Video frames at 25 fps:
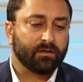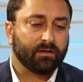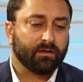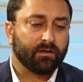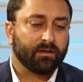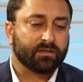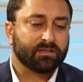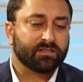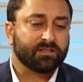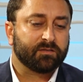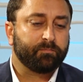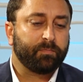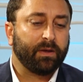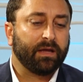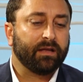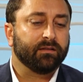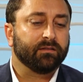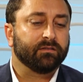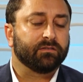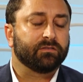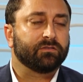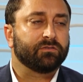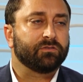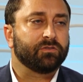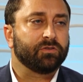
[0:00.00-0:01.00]

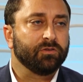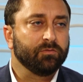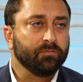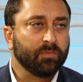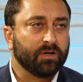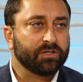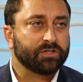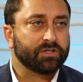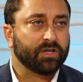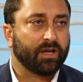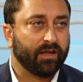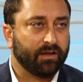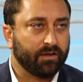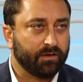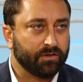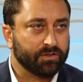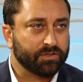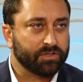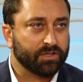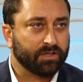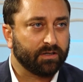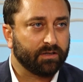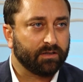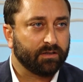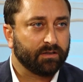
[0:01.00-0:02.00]
expends too much
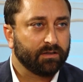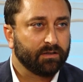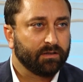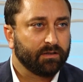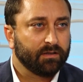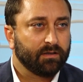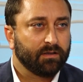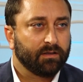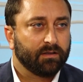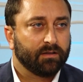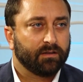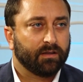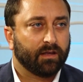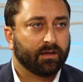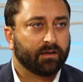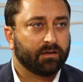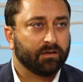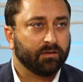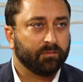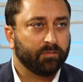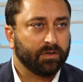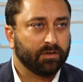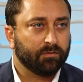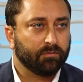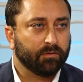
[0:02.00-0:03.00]
energy that
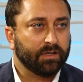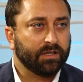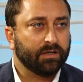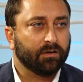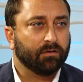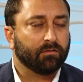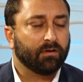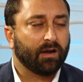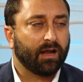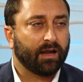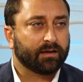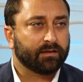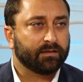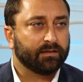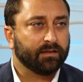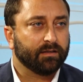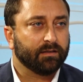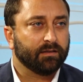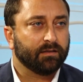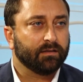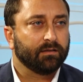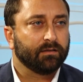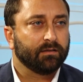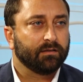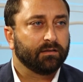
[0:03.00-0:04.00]
could be
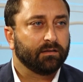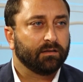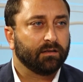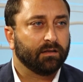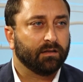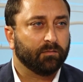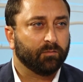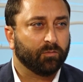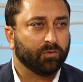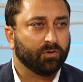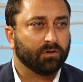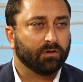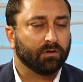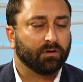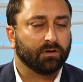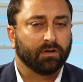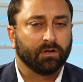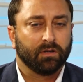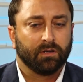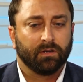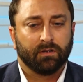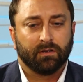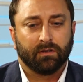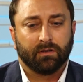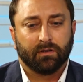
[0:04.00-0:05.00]
redirected in a more
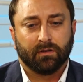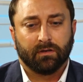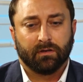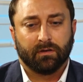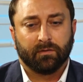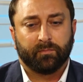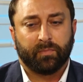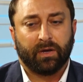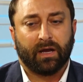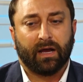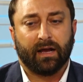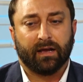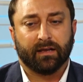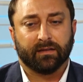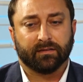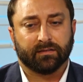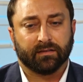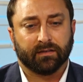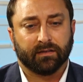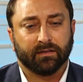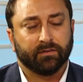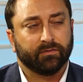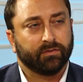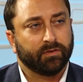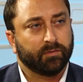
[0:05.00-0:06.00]

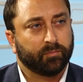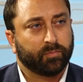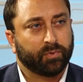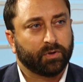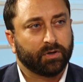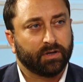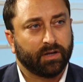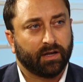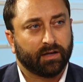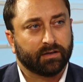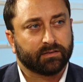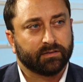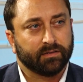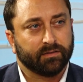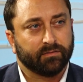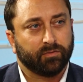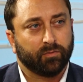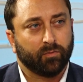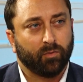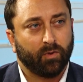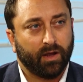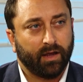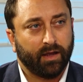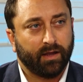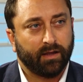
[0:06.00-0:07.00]
positive and
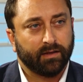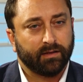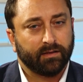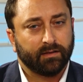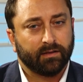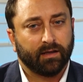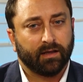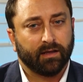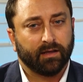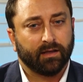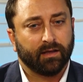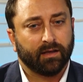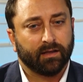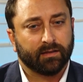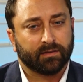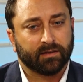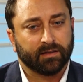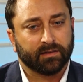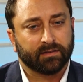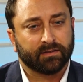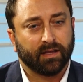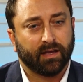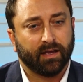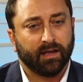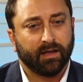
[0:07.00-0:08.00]
productive way. I
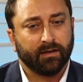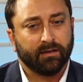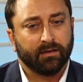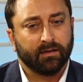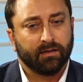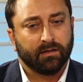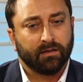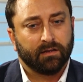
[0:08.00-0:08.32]
think that